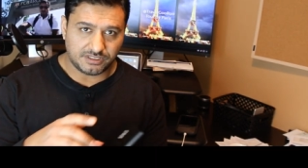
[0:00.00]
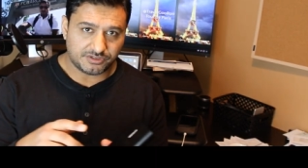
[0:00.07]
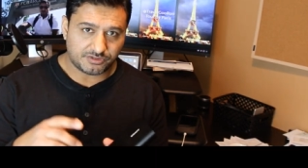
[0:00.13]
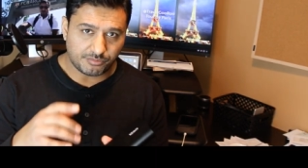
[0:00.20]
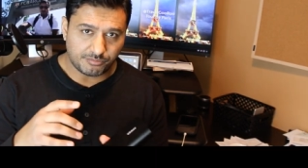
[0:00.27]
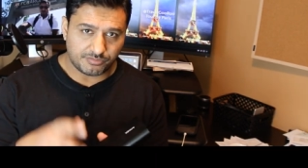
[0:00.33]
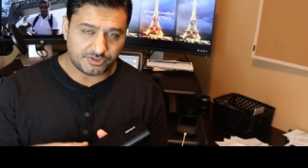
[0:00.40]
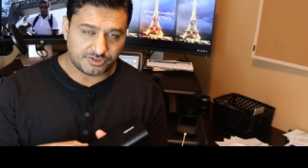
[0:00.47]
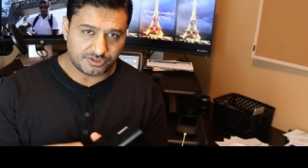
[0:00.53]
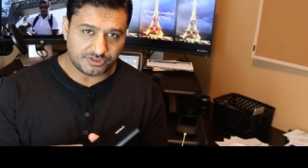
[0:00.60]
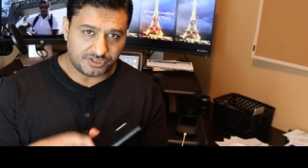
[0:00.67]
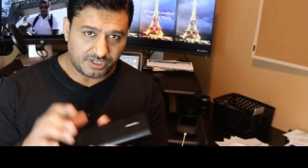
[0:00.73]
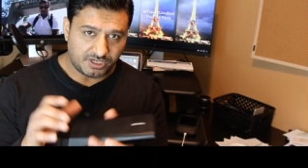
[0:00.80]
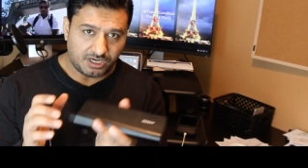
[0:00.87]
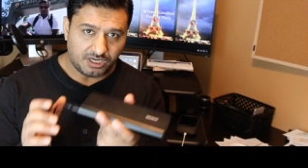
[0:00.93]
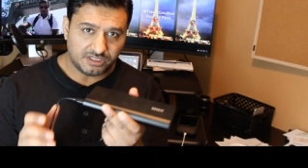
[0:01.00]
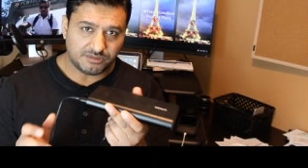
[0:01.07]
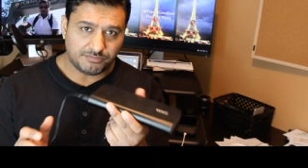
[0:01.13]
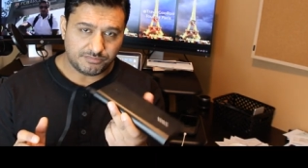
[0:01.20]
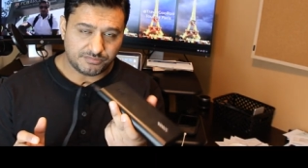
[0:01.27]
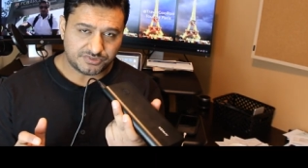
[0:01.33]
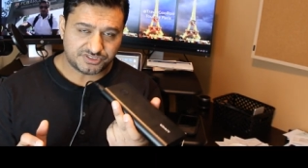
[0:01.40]
So there are
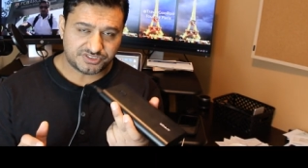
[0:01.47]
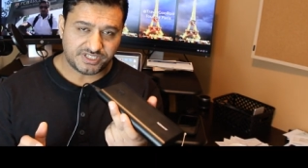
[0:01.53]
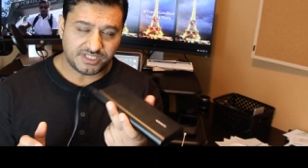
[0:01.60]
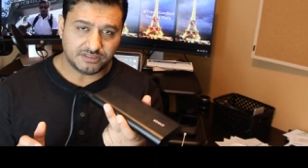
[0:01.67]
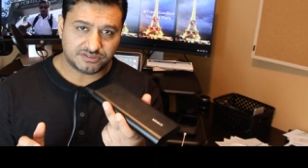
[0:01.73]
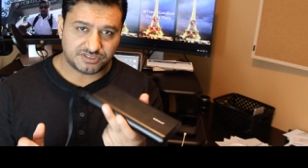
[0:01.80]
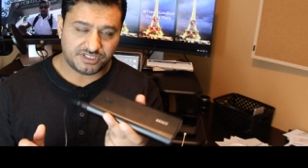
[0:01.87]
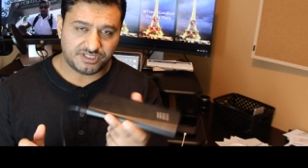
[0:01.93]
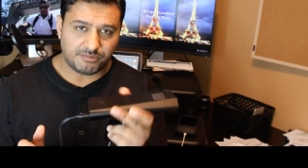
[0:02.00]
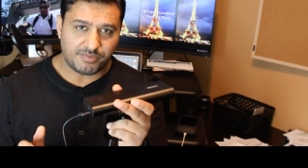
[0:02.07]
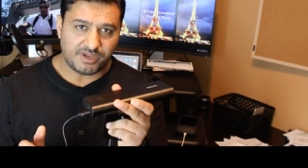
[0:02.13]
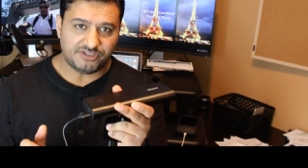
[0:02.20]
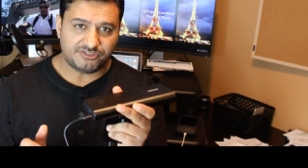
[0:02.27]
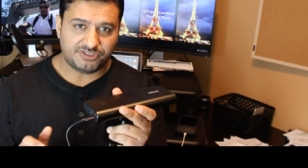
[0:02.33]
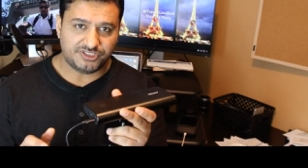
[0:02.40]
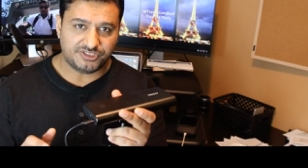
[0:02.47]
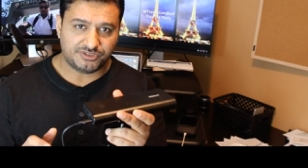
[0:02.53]
the cells in the battery,